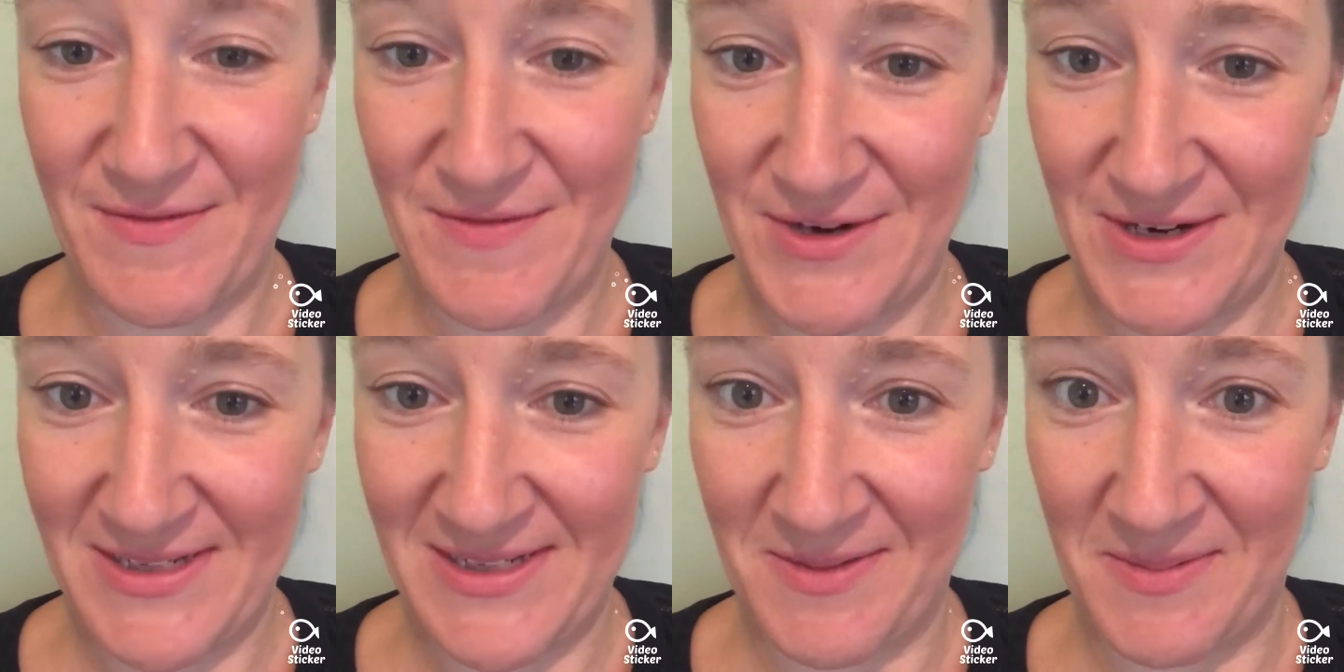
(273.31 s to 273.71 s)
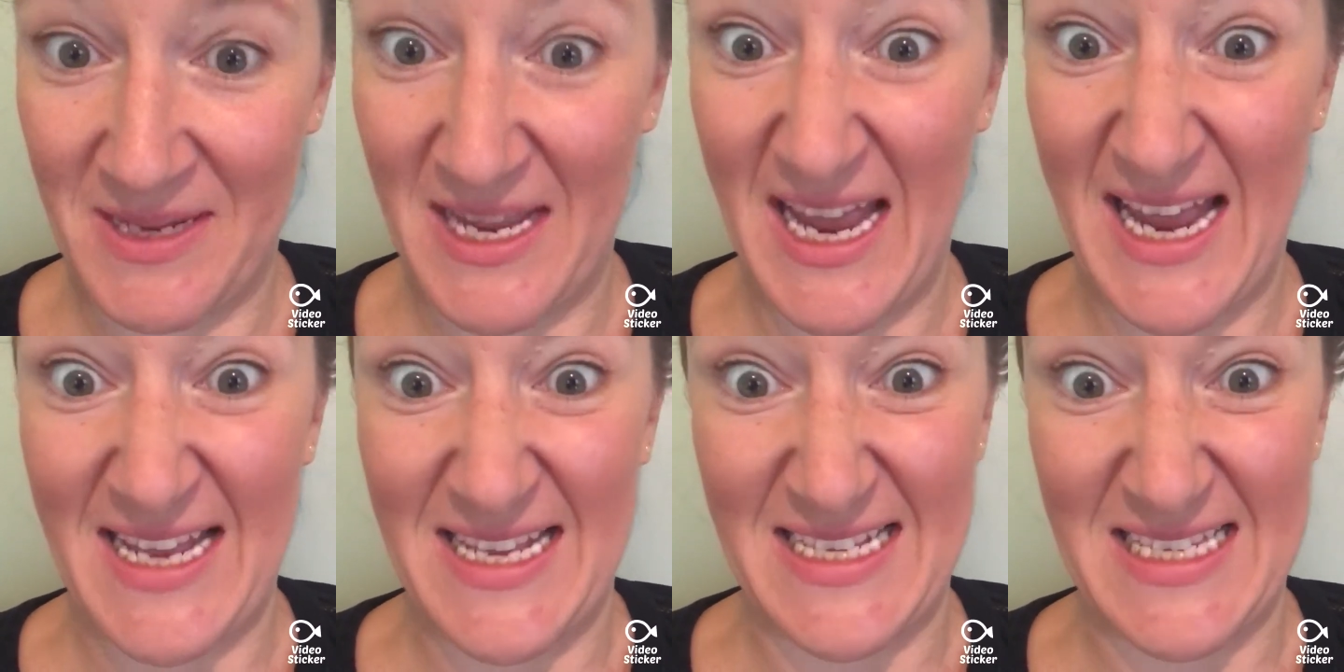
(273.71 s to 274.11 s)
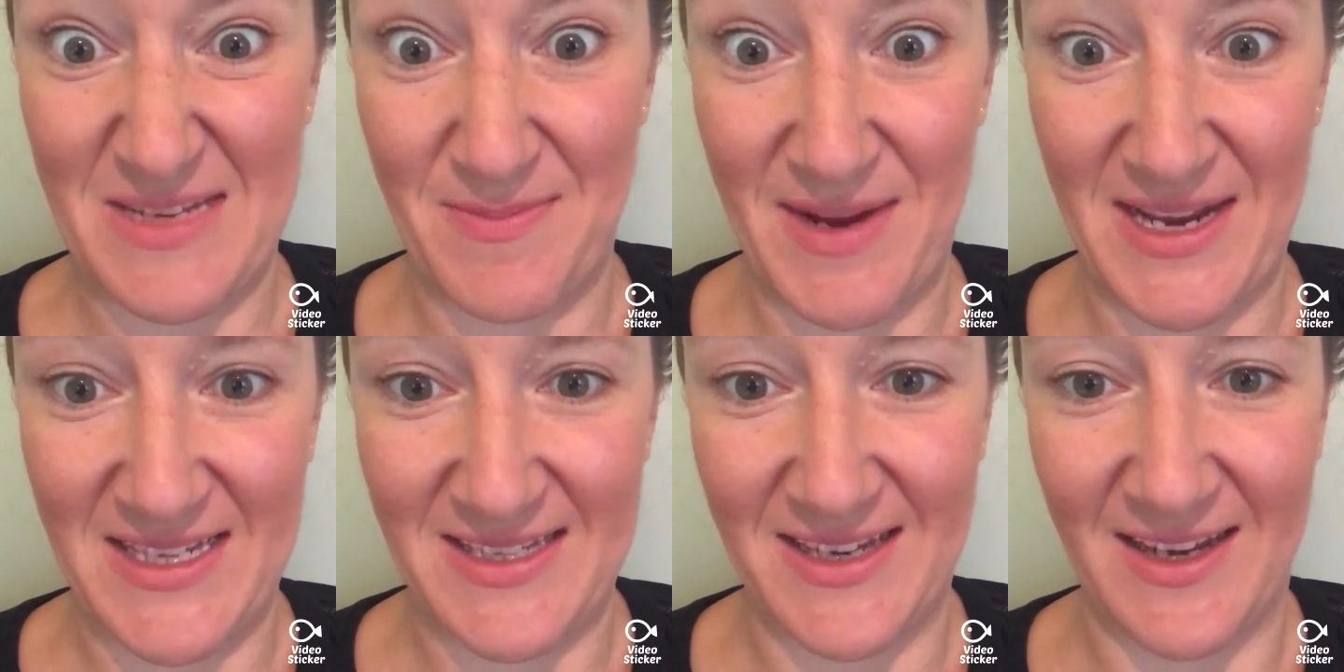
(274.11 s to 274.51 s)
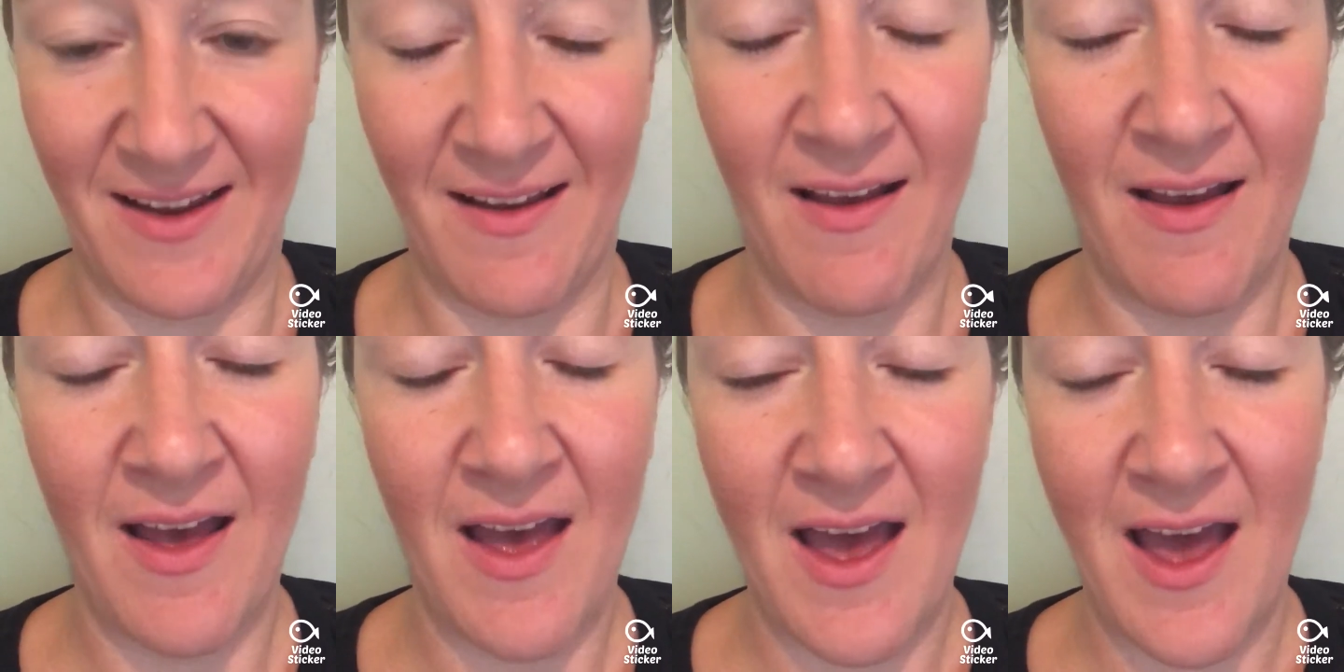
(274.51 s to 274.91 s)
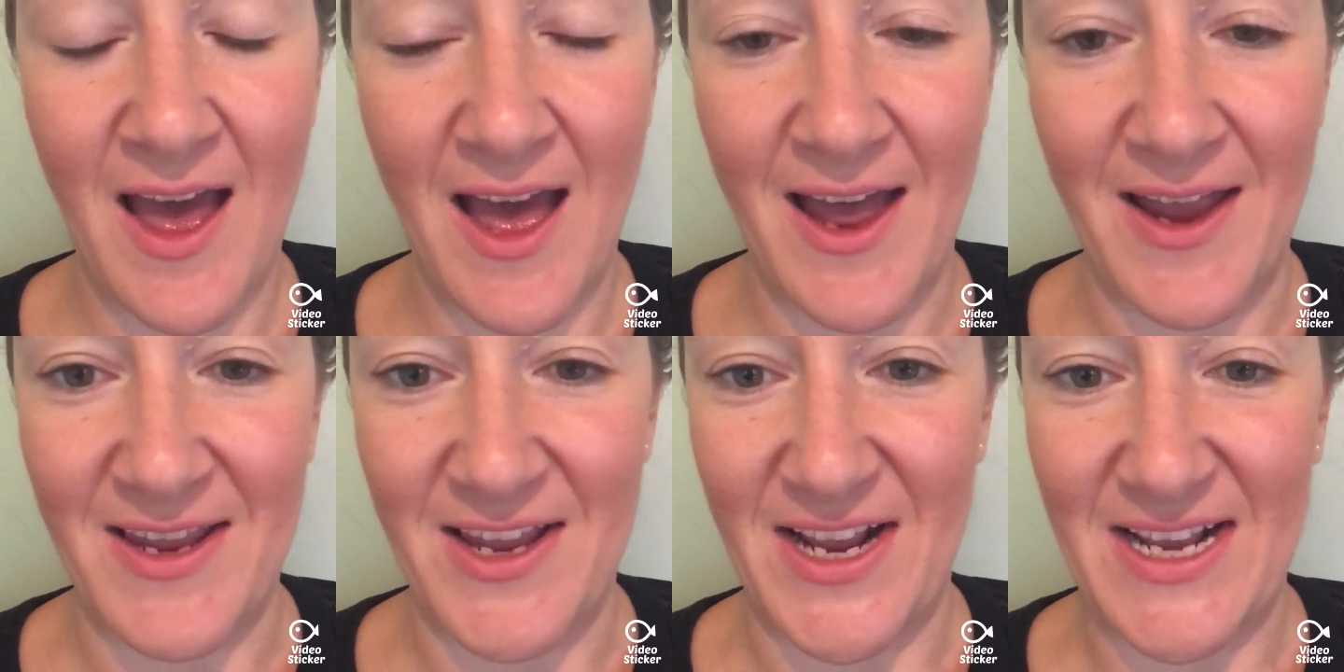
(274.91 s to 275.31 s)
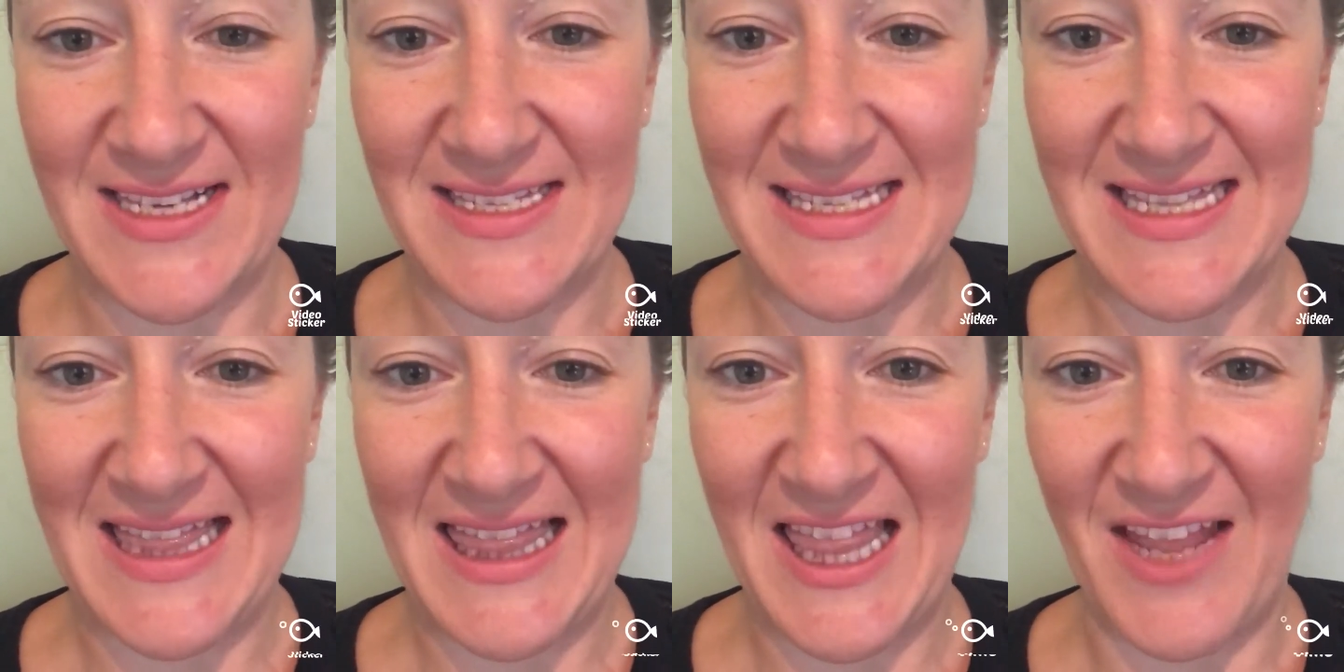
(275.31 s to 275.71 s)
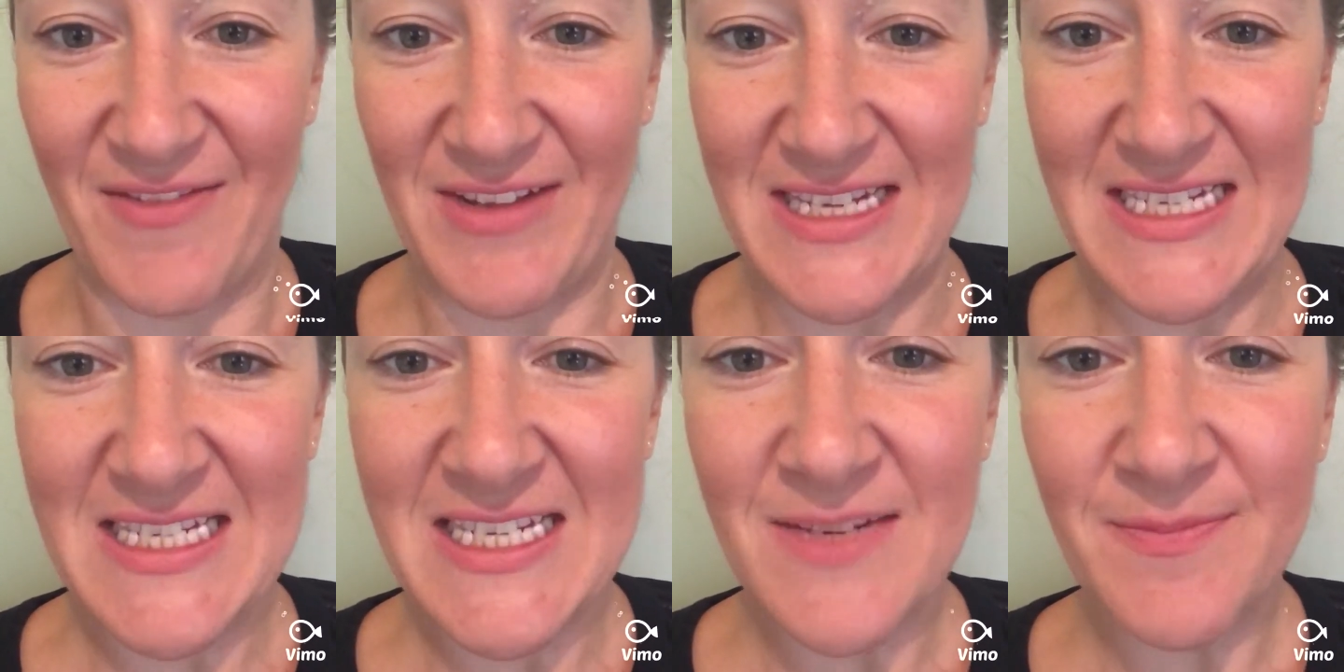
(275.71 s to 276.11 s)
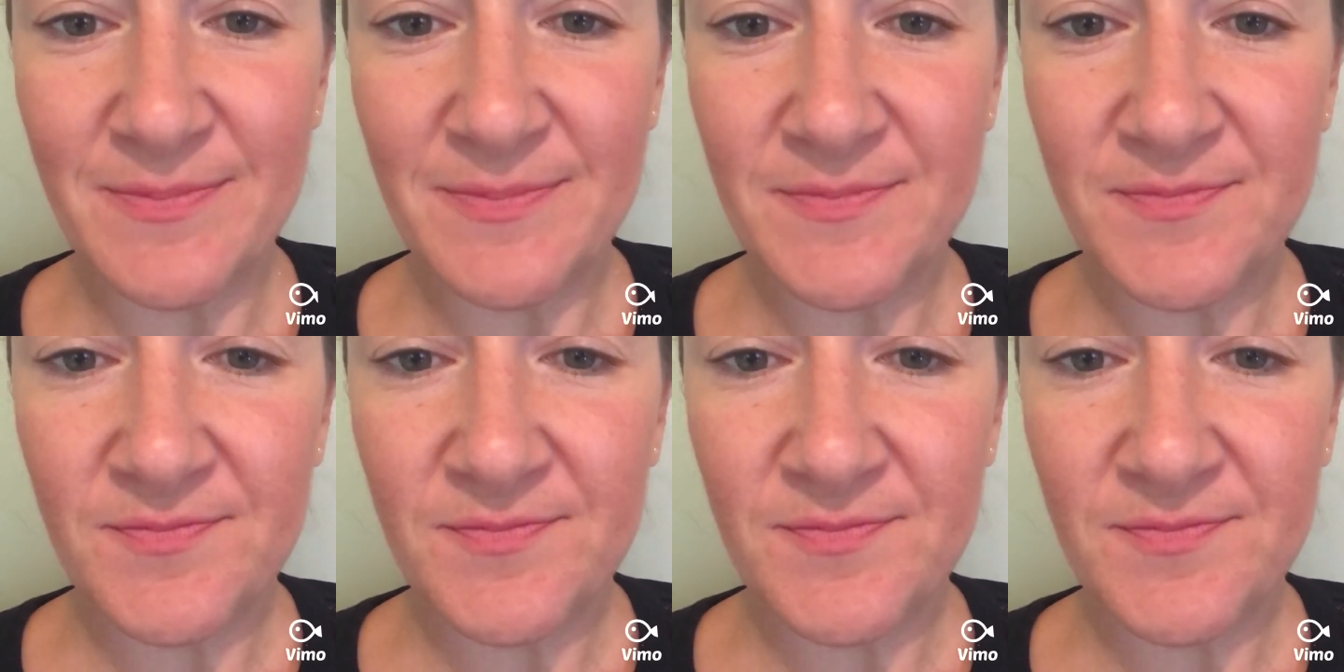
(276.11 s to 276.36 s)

very similar and it's amazing. And I just love it.